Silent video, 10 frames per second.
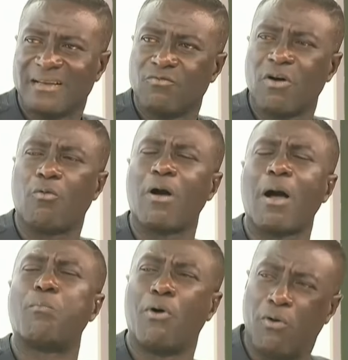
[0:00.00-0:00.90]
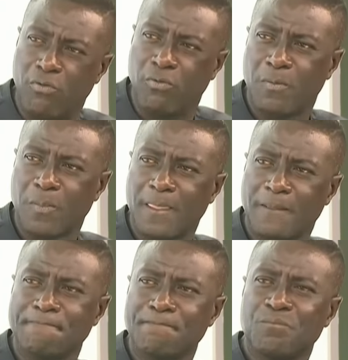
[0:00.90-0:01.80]
one bon,
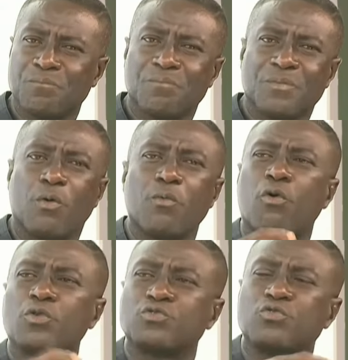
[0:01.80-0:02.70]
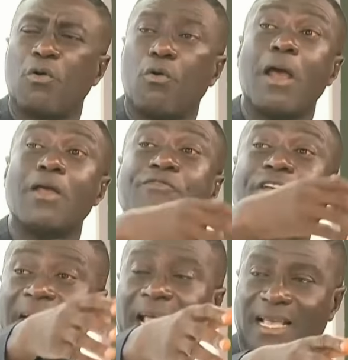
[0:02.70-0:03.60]
no more school and woman
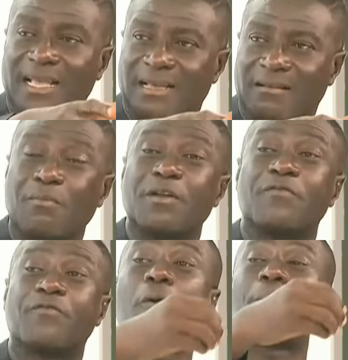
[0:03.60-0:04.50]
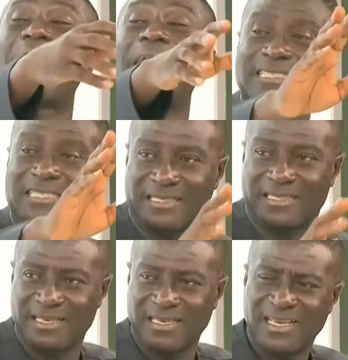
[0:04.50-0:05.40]
cha. One the 4 passes
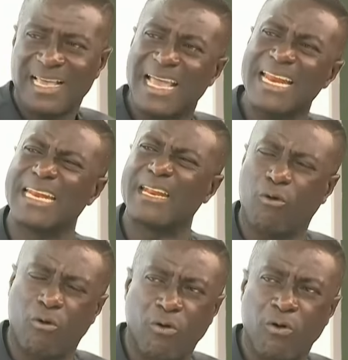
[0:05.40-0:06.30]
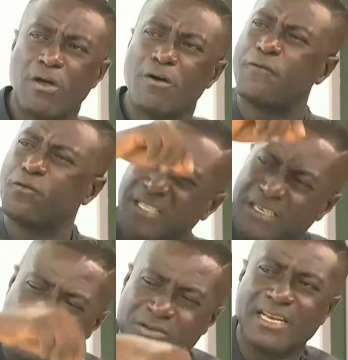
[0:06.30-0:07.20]
and a deco. Fosu
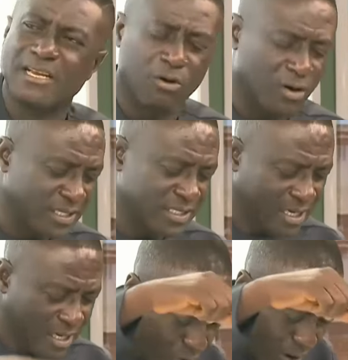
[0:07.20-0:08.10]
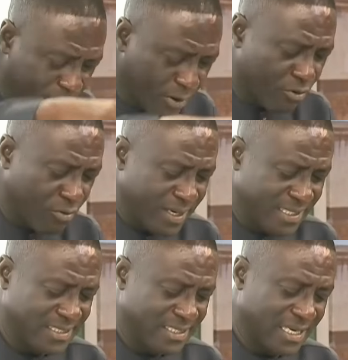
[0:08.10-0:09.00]
Training College, Kwame Nkrumah
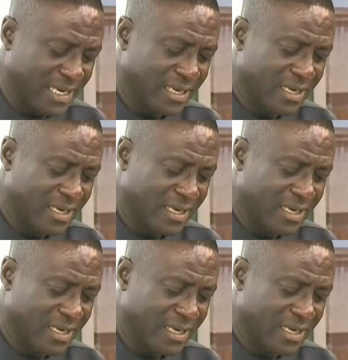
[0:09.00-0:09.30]
is here.